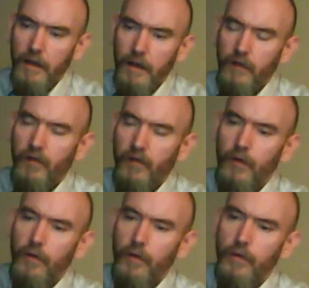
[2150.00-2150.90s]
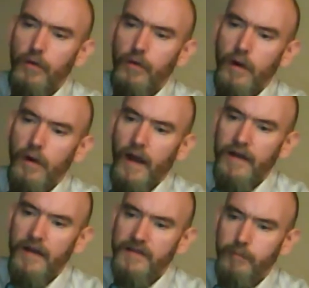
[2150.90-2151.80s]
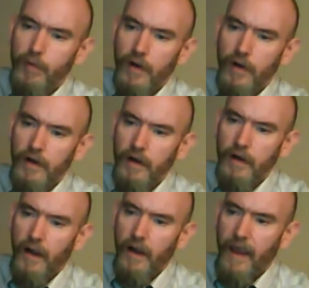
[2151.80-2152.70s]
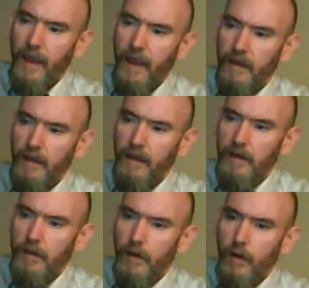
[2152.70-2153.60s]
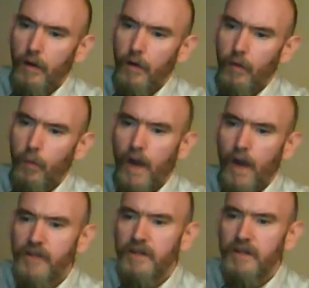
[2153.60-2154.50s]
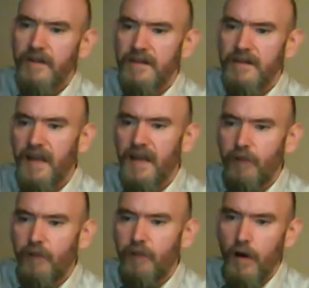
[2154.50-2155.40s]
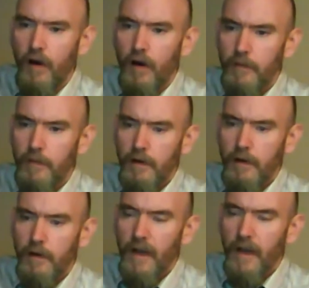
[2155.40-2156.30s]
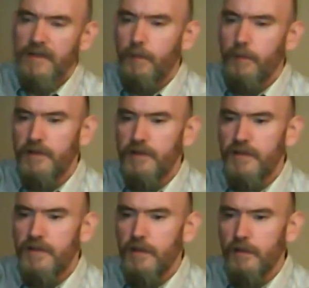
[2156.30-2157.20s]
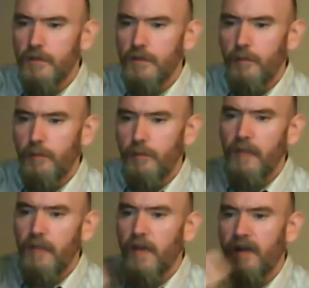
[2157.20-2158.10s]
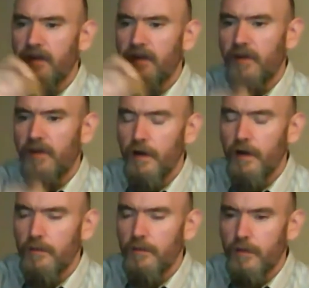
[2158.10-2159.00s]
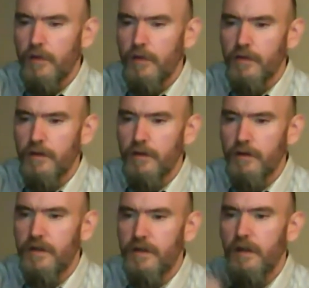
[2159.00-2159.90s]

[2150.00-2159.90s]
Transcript: to support a Washington State farm, as opposed to paying money to Terhune Orchards